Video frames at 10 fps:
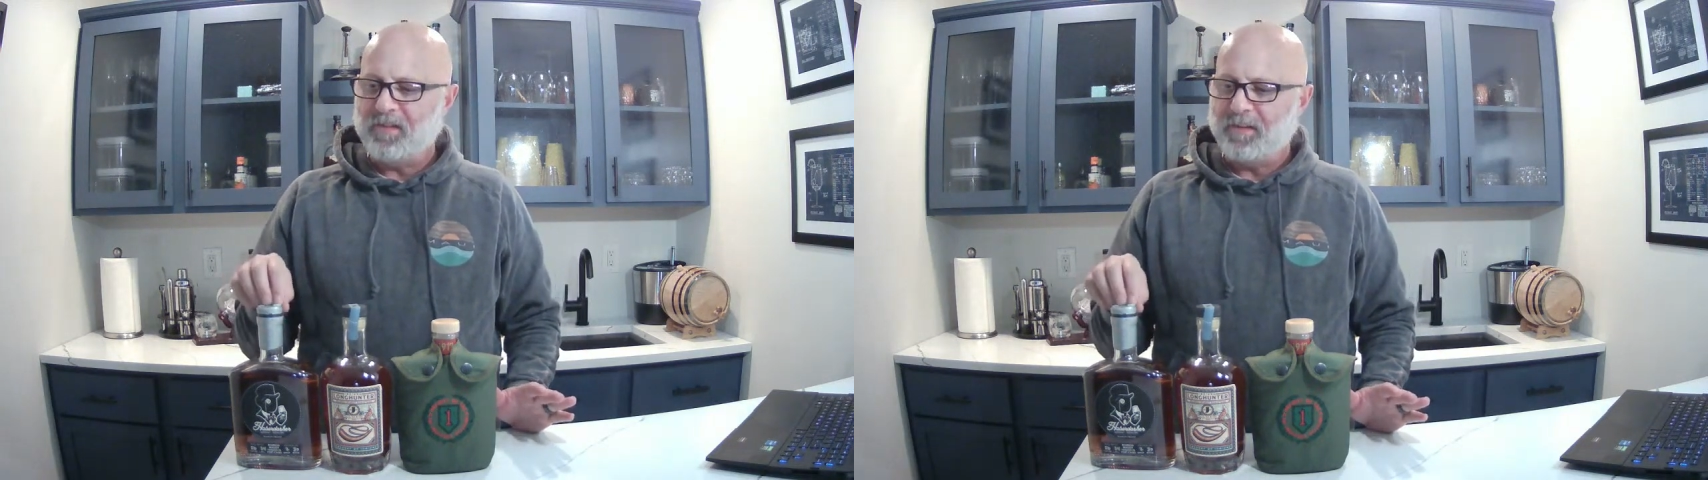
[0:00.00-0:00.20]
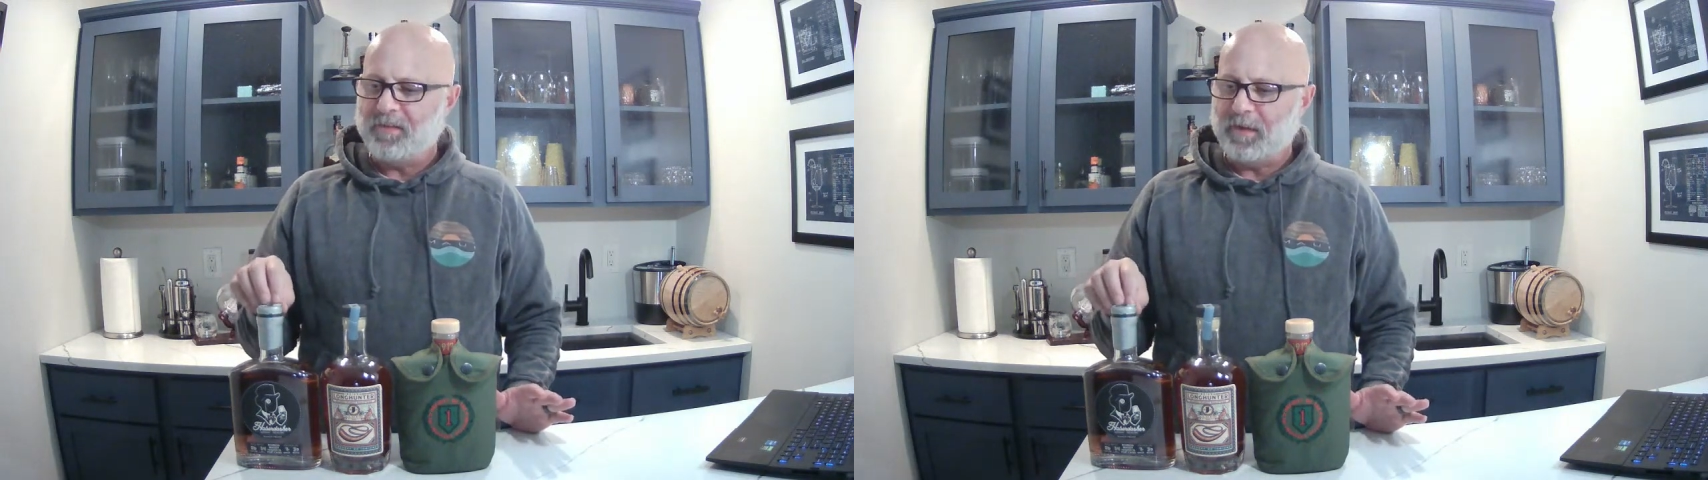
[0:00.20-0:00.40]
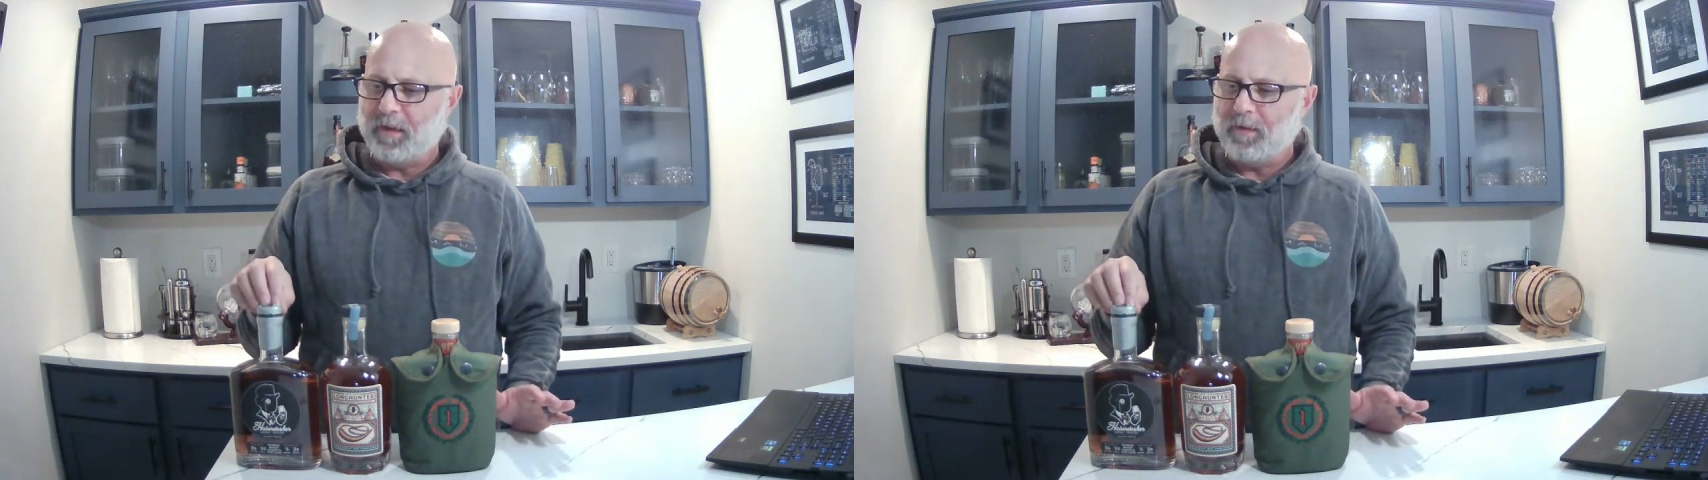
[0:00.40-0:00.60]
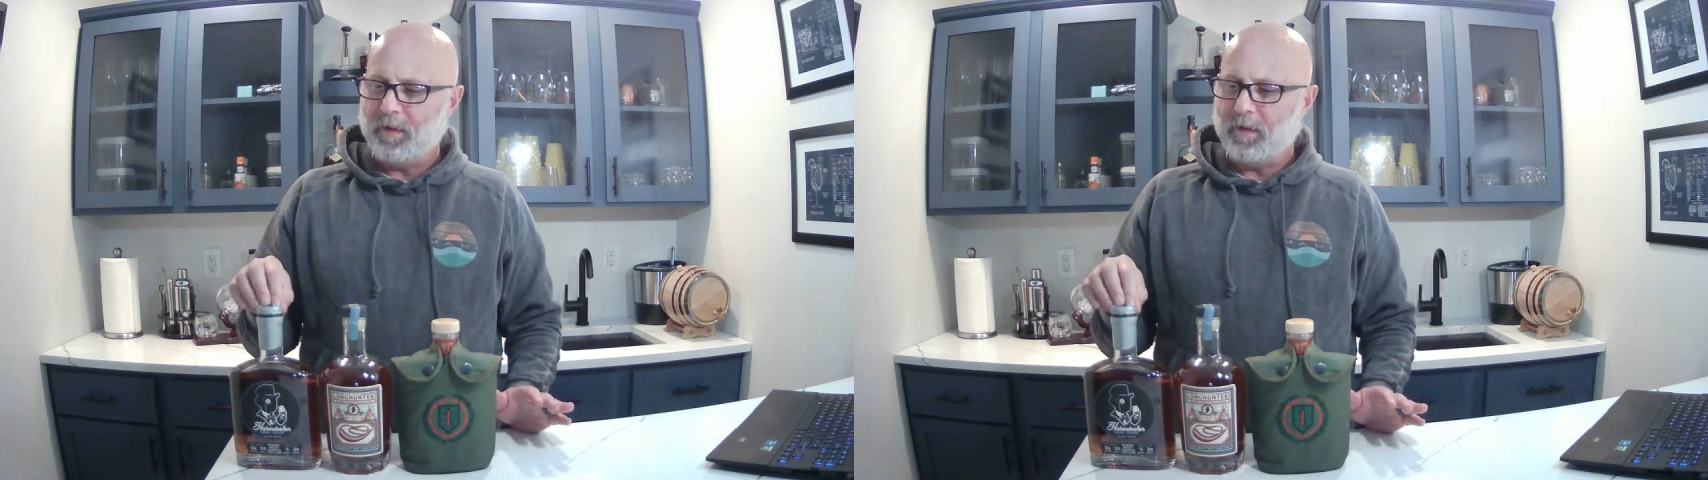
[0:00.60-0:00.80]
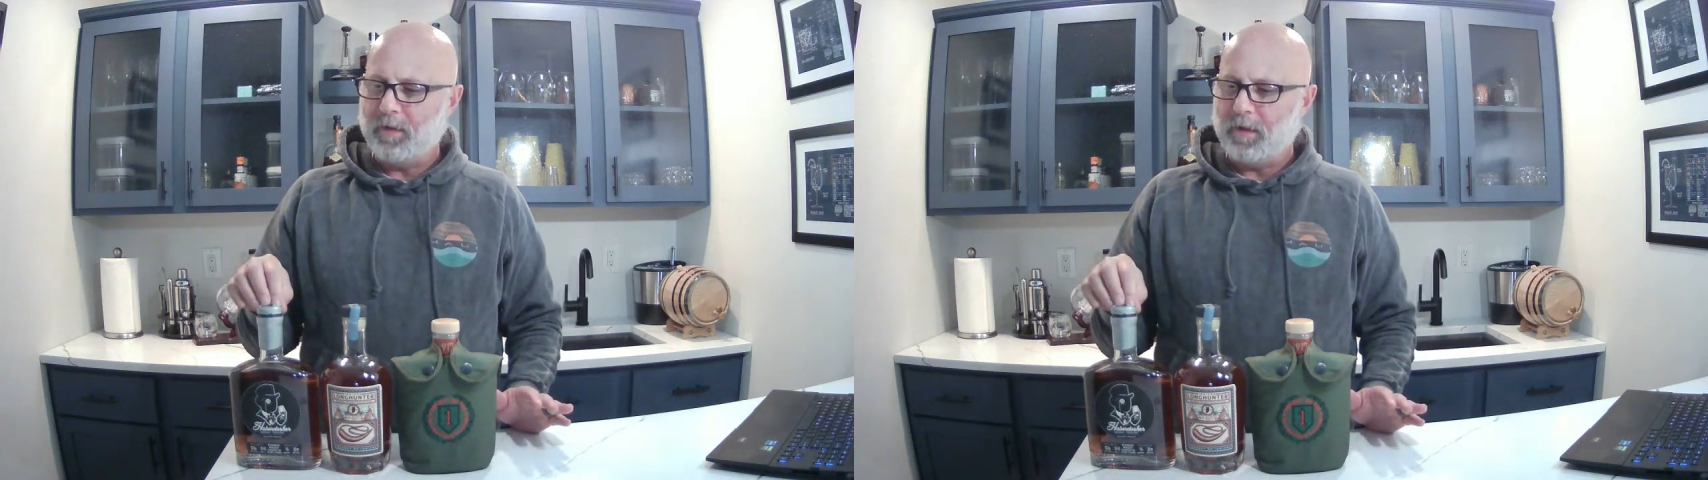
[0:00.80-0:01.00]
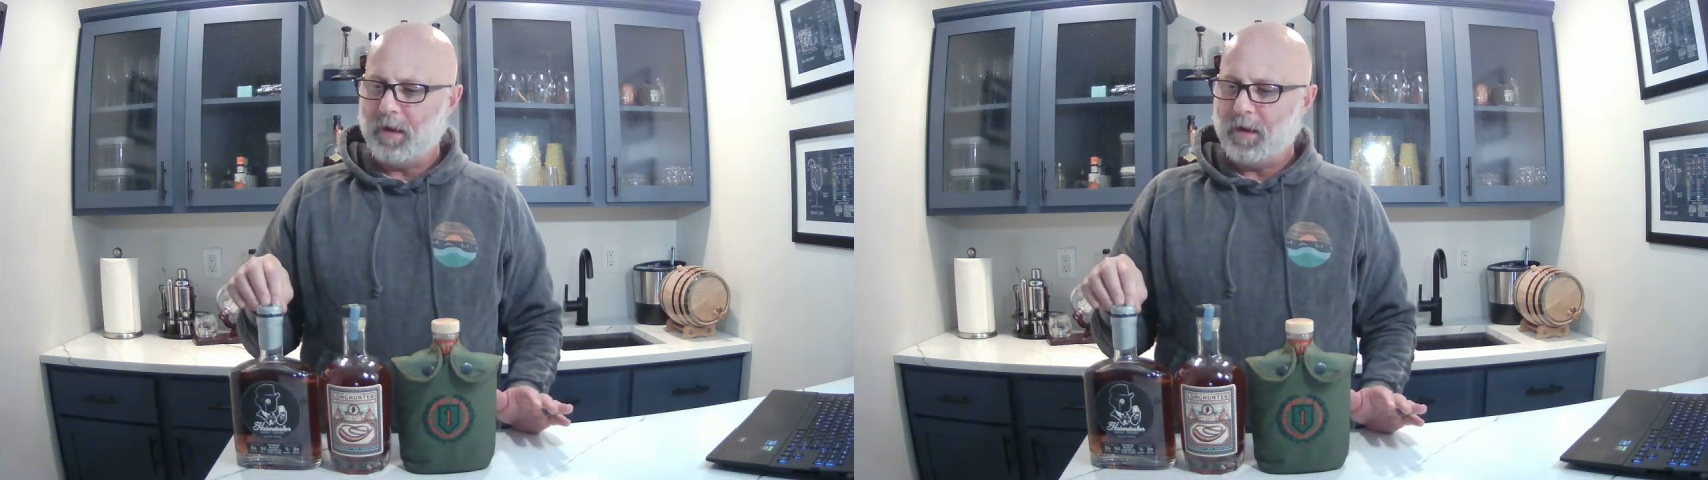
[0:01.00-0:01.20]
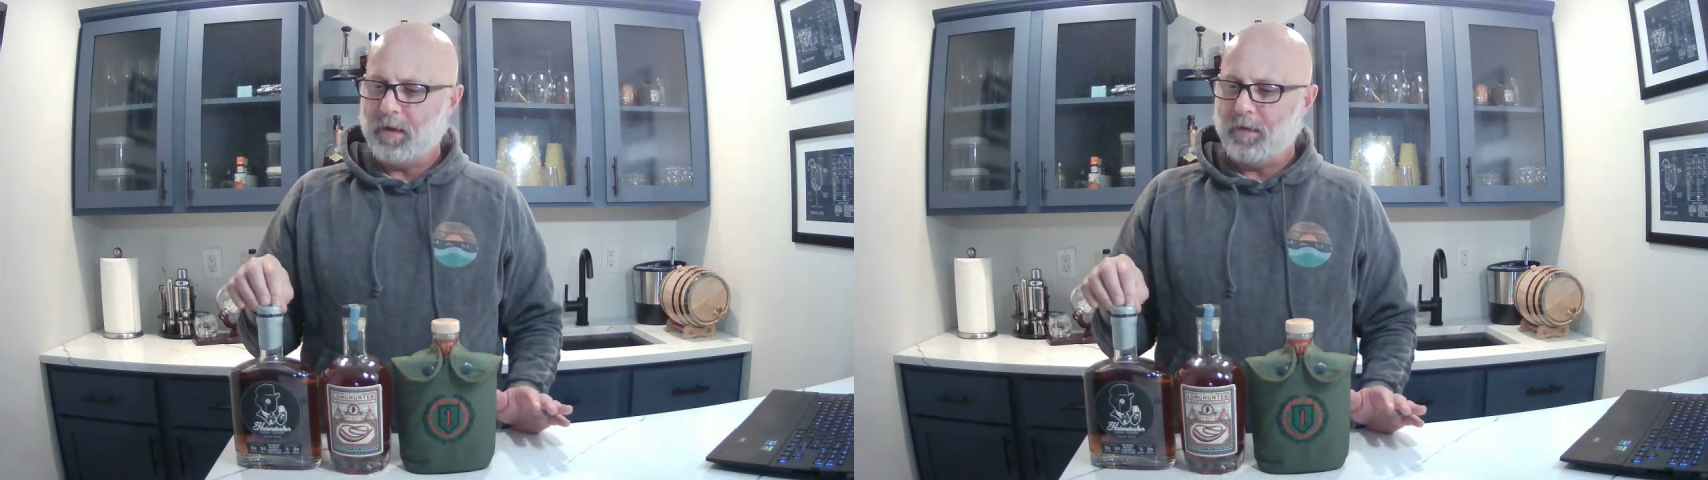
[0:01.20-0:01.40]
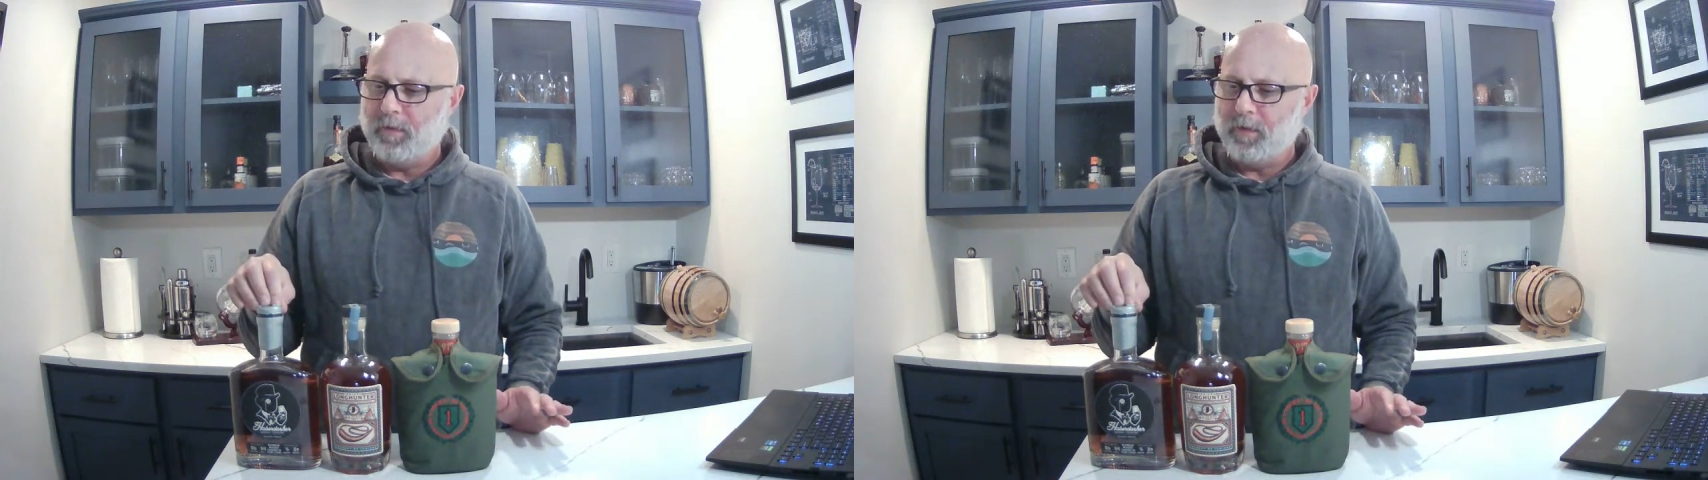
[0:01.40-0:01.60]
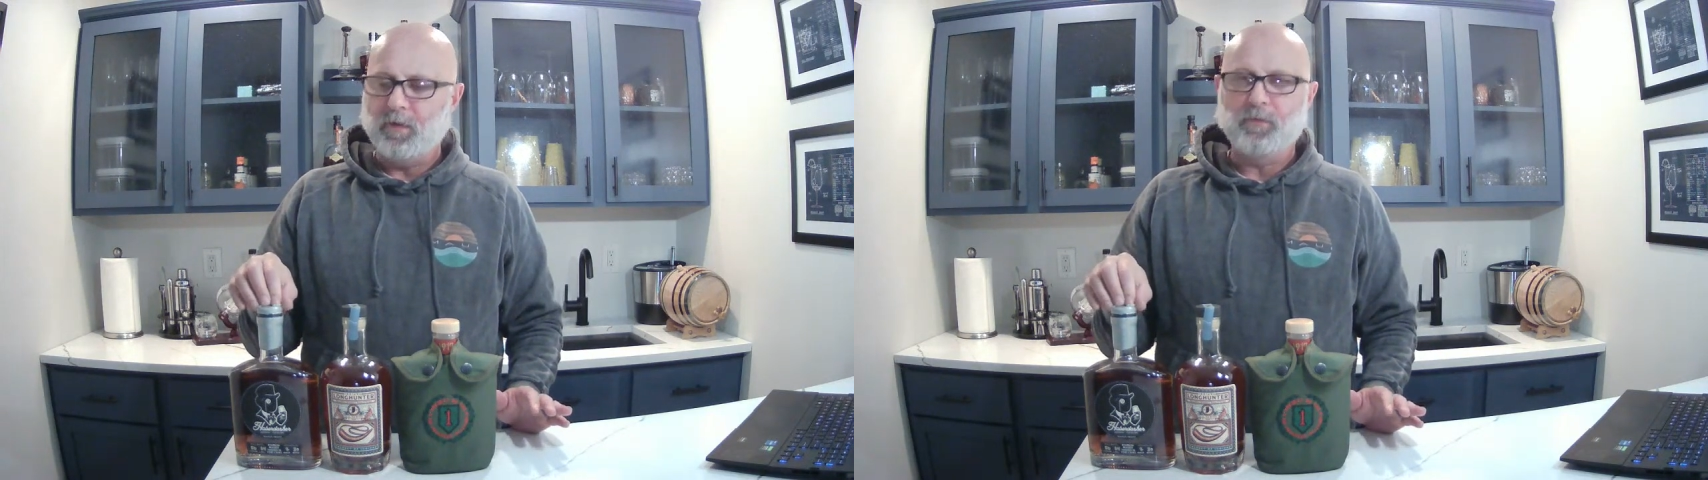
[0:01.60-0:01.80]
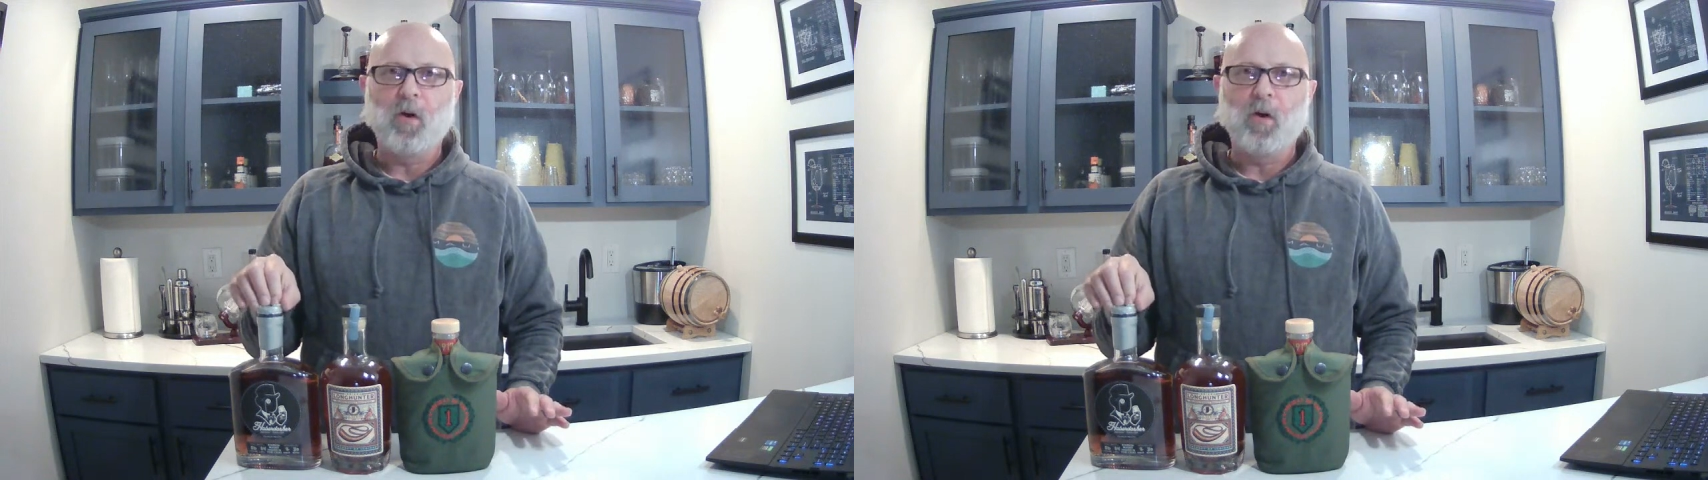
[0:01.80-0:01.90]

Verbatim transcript: I'm interested to see their uh,